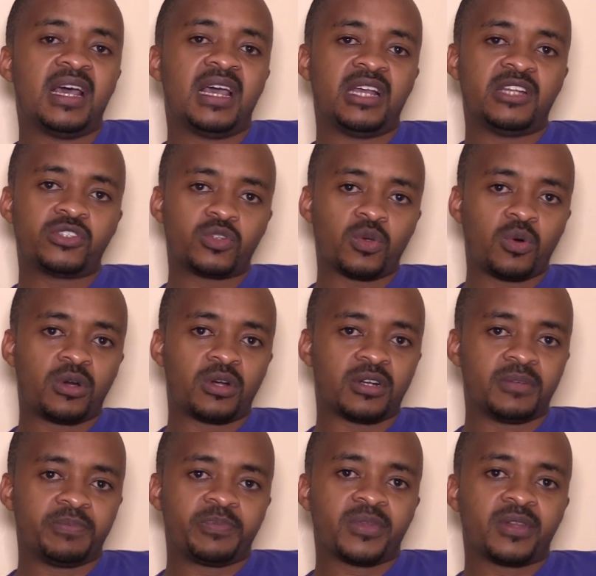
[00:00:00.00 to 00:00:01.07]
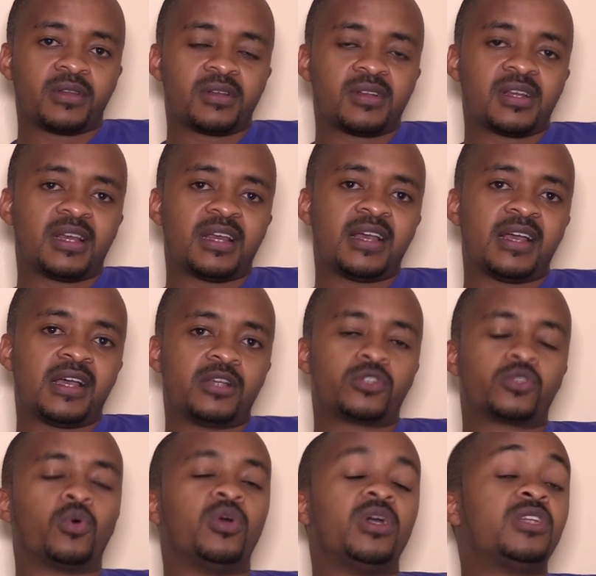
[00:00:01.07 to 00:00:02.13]
and so on.
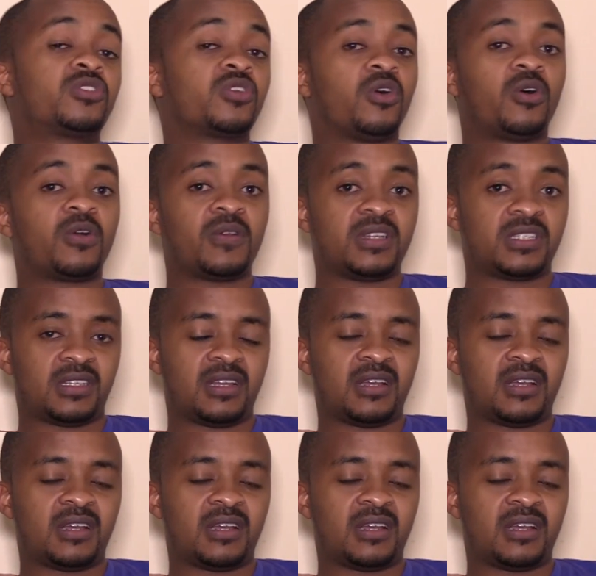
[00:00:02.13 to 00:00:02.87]
So it's always